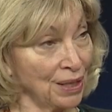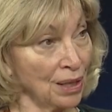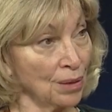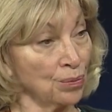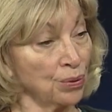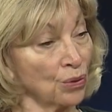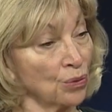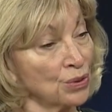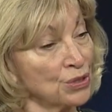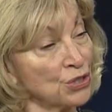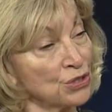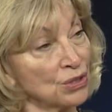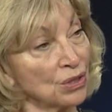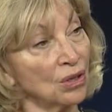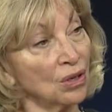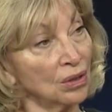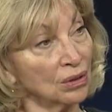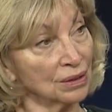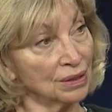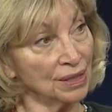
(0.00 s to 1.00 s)
input, which is
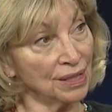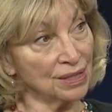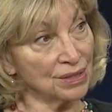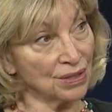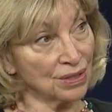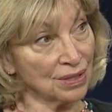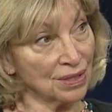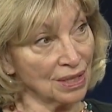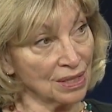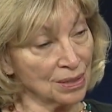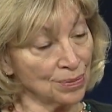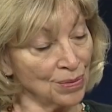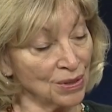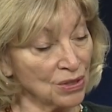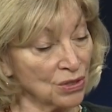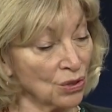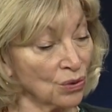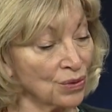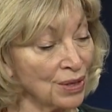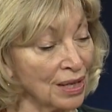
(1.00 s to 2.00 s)
called needs assessment.
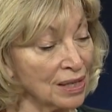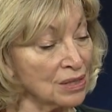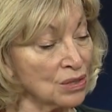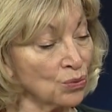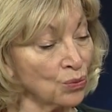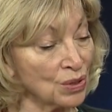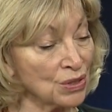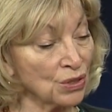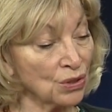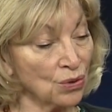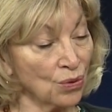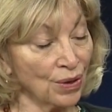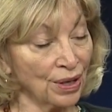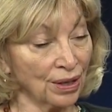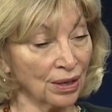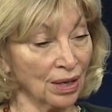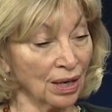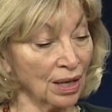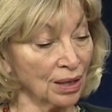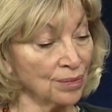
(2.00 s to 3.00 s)
So that's what's
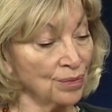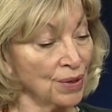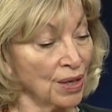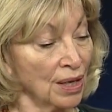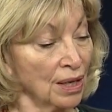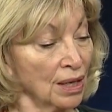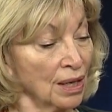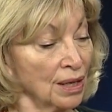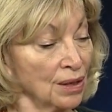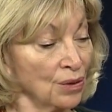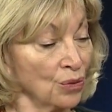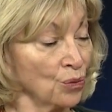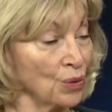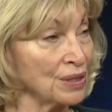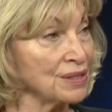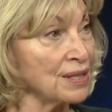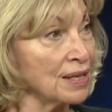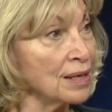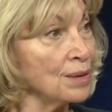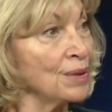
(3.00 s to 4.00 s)
going on and
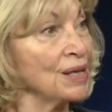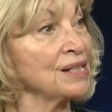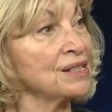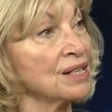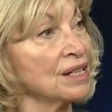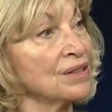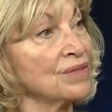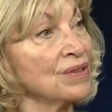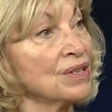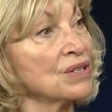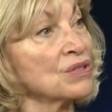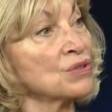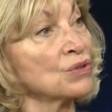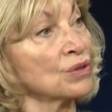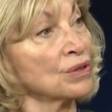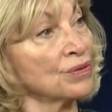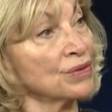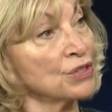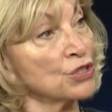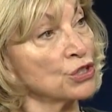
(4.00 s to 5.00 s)
what MATV is
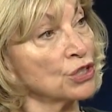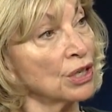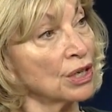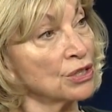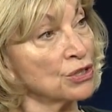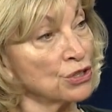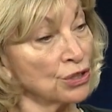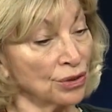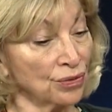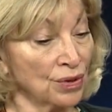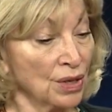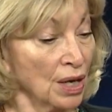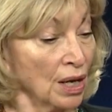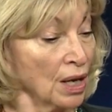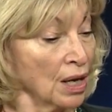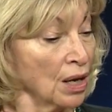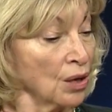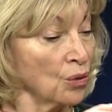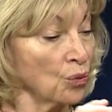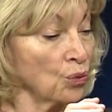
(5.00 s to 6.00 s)
sort of in charge of.
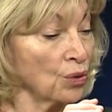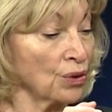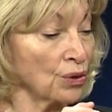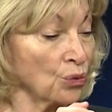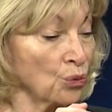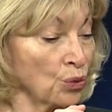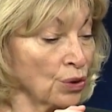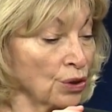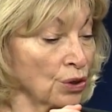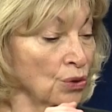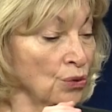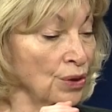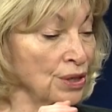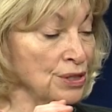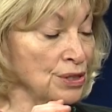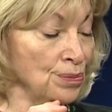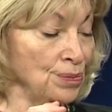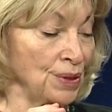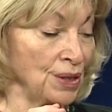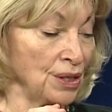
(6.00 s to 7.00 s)
We're going
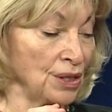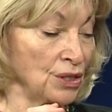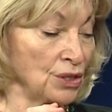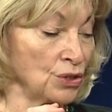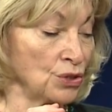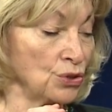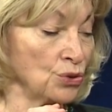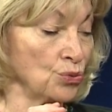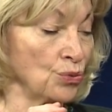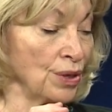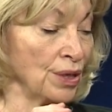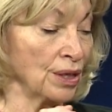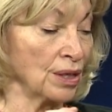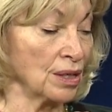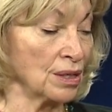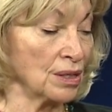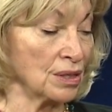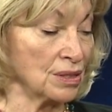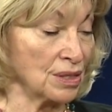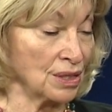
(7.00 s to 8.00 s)
to be doing
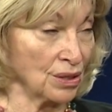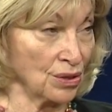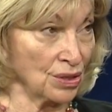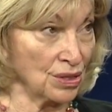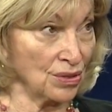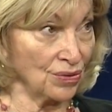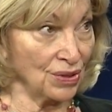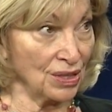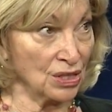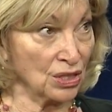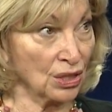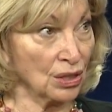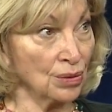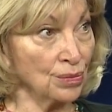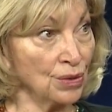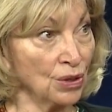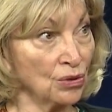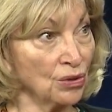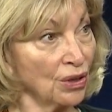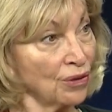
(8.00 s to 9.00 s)
a series of these
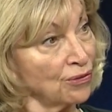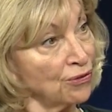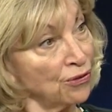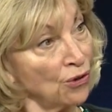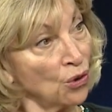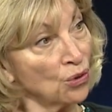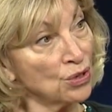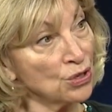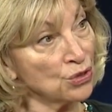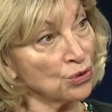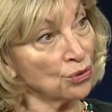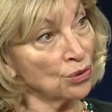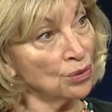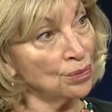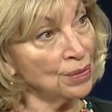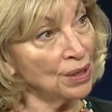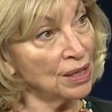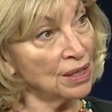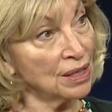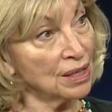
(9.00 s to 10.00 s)
community focus group
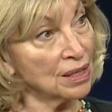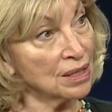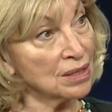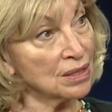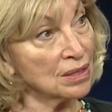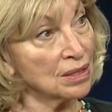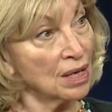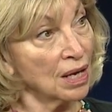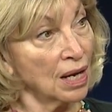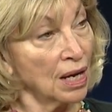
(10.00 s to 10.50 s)
meetings,